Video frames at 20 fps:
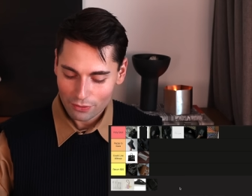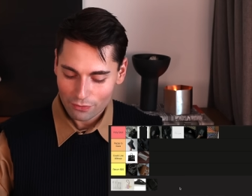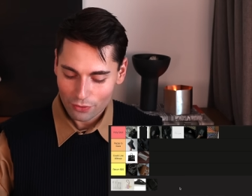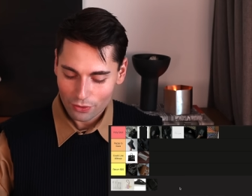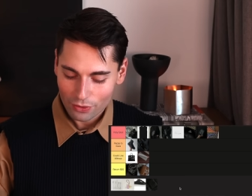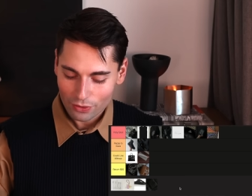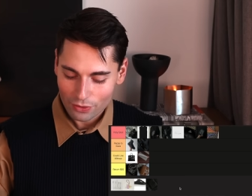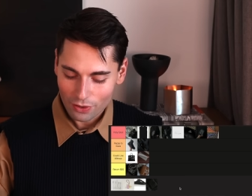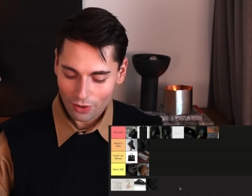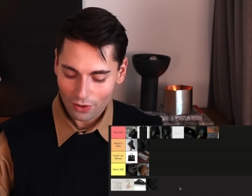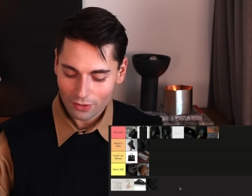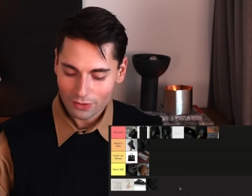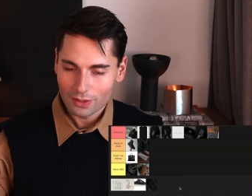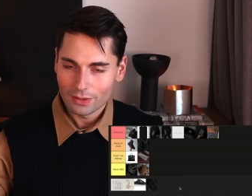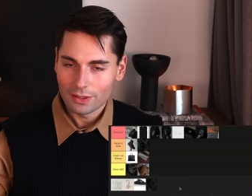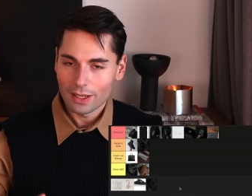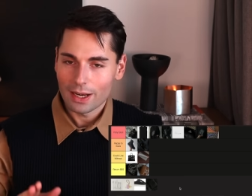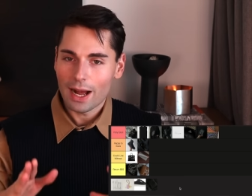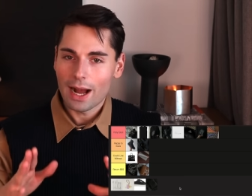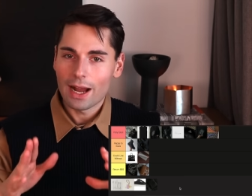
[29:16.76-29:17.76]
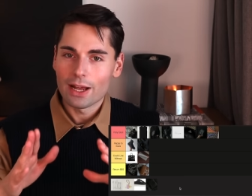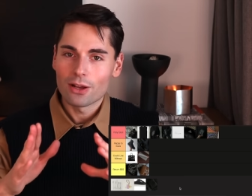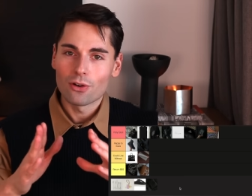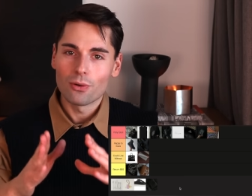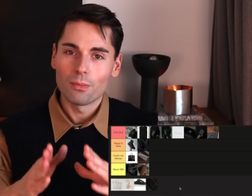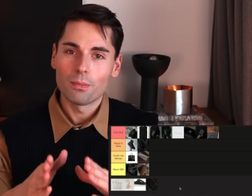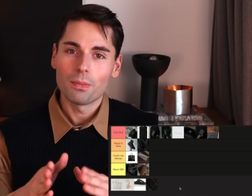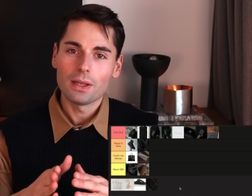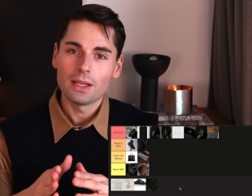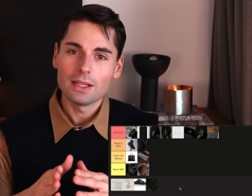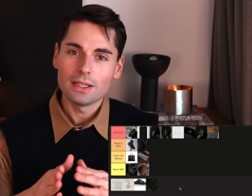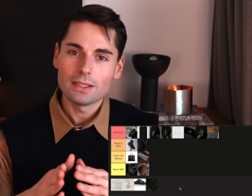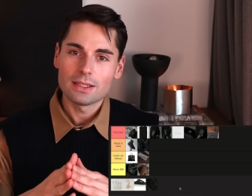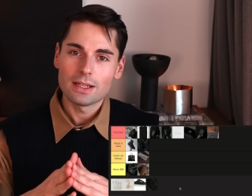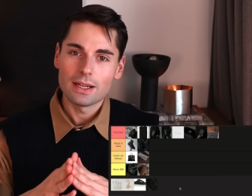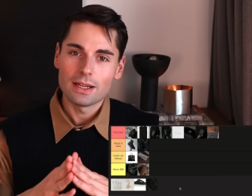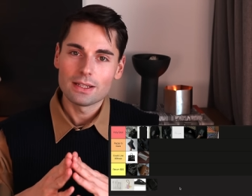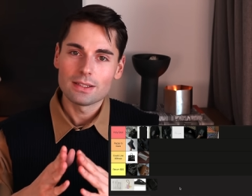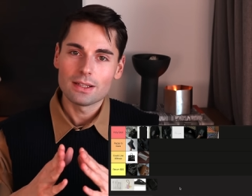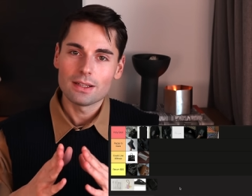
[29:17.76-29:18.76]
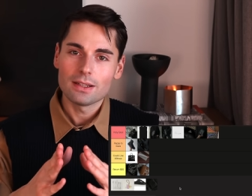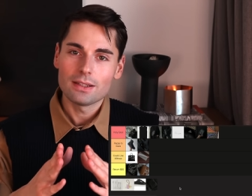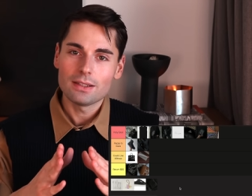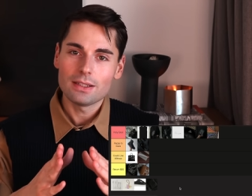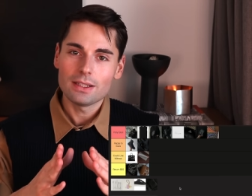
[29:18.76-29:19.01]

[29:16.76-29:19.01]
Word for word: forgot that I completed